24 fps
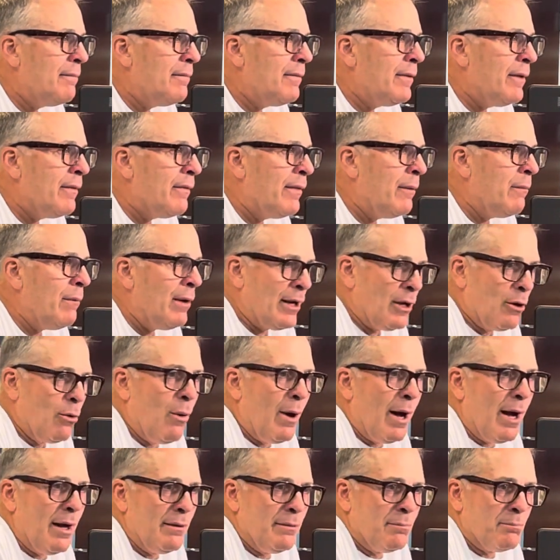You know, they want to go
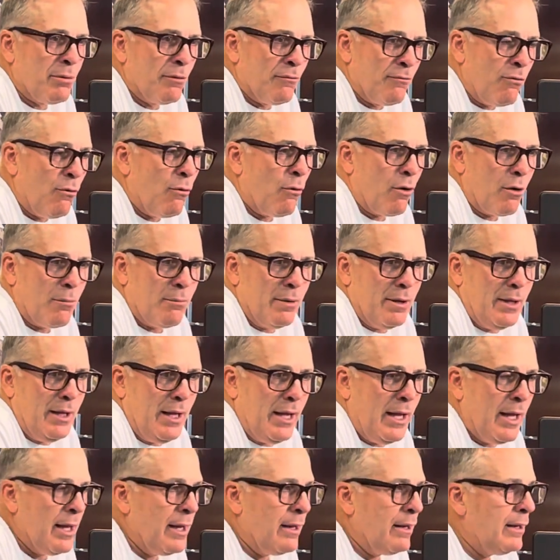out and perform,
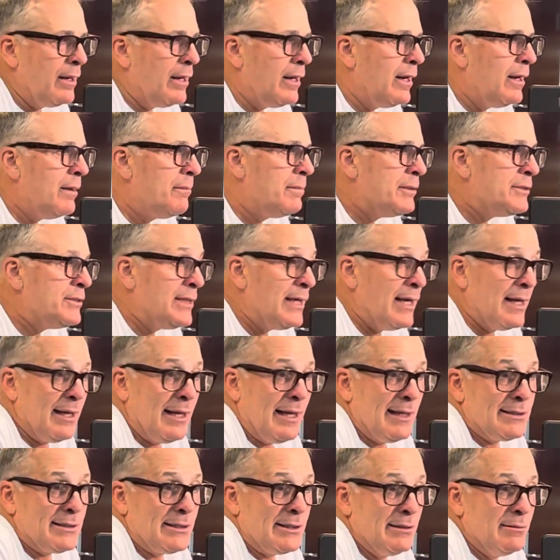but you got to
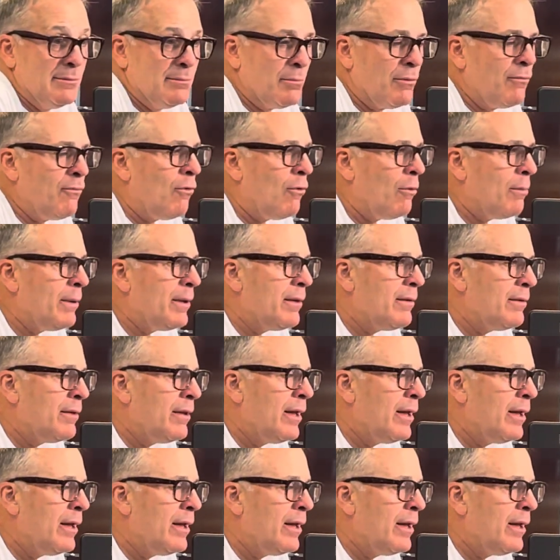execute and perform